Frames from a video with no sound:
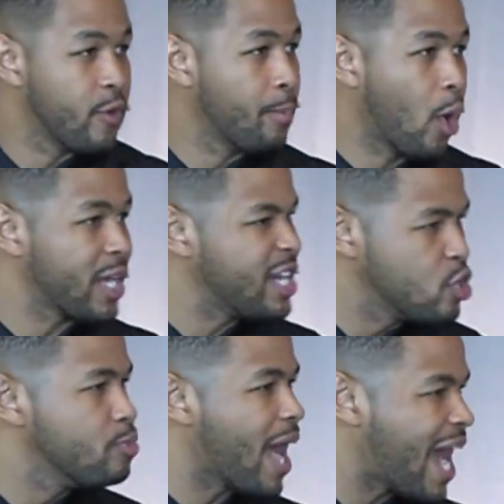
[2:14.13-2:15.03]
football. They
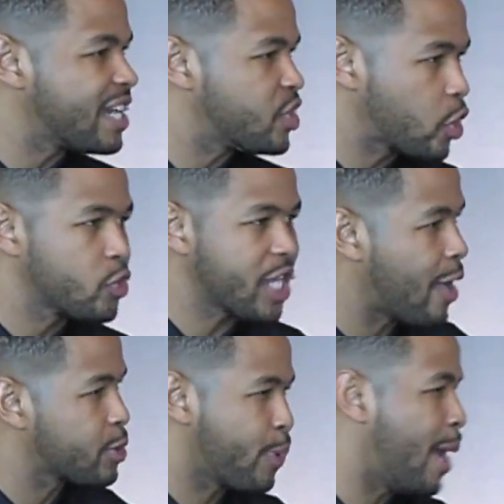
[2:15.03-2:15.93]
knew behind the jersey I
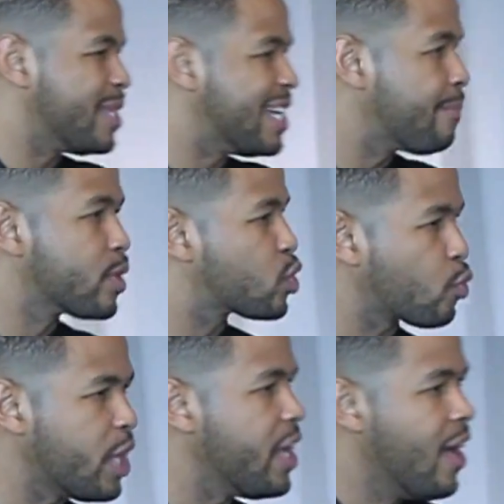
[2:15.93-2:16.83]
was probably number
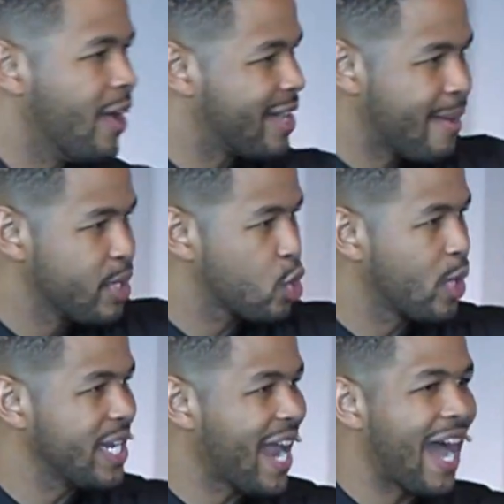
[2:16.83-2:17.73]
3 or number
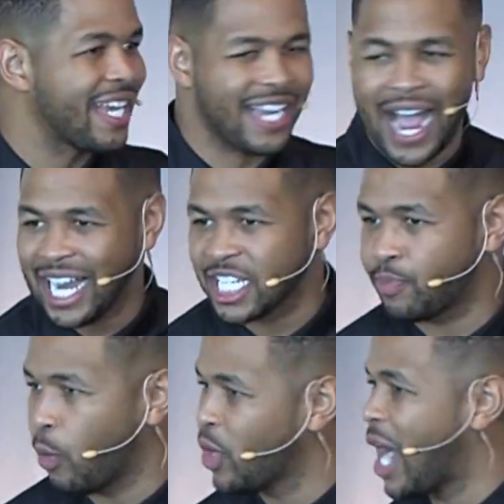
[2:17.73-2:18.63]
29 in college,
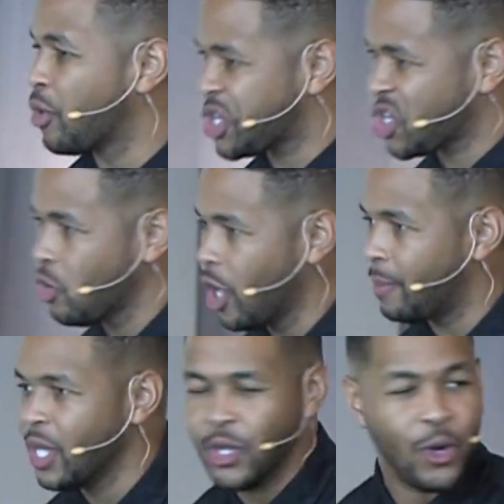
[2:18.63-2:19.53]
but when I would show
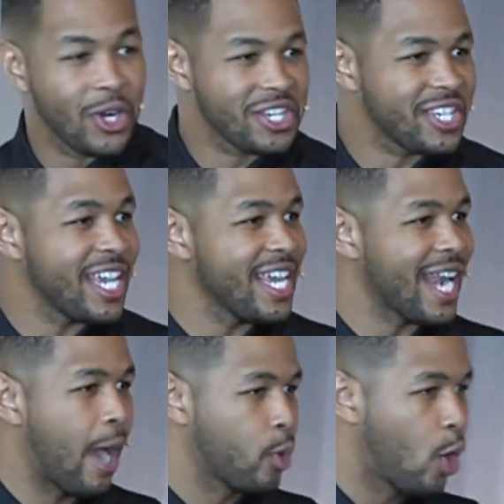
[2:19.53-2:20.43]
up on the scene,
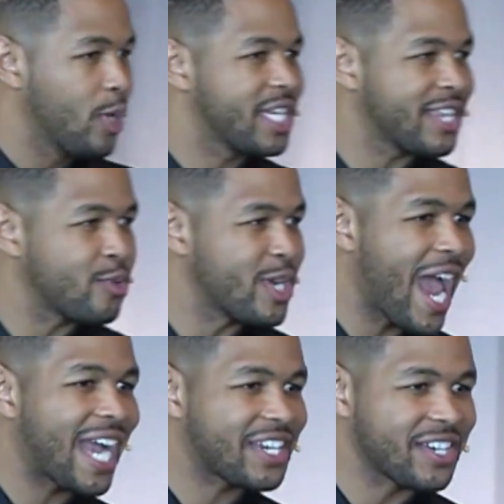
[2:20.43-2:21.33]
I would always get the
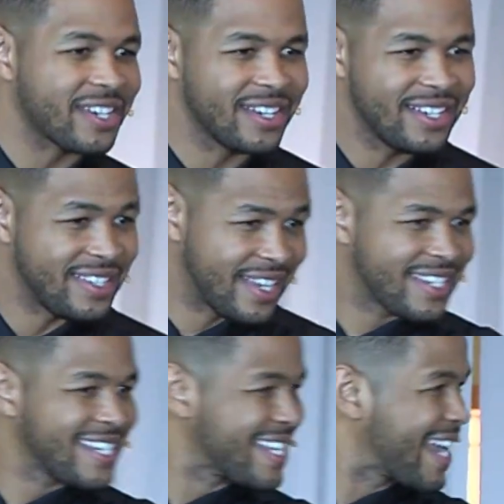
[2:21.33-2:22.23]
reaction,
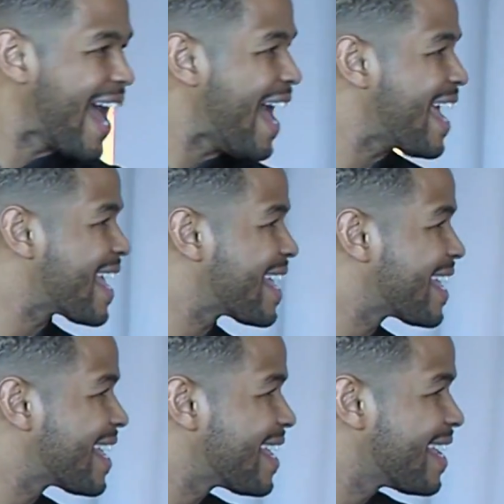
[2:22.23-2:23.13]
this is the guy?
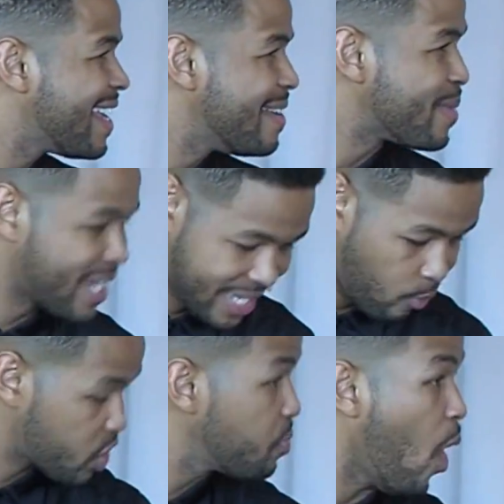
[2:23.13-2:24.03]
Because I
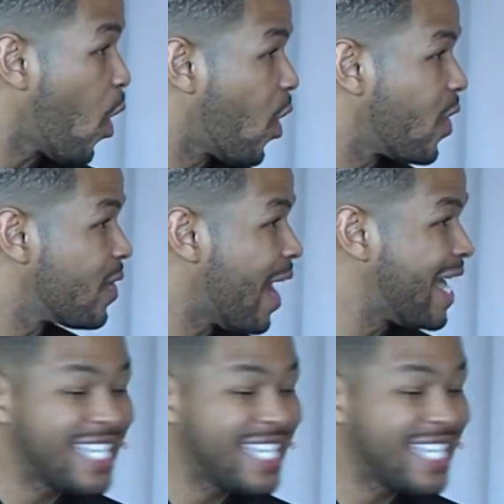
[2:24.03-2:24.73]
was small. I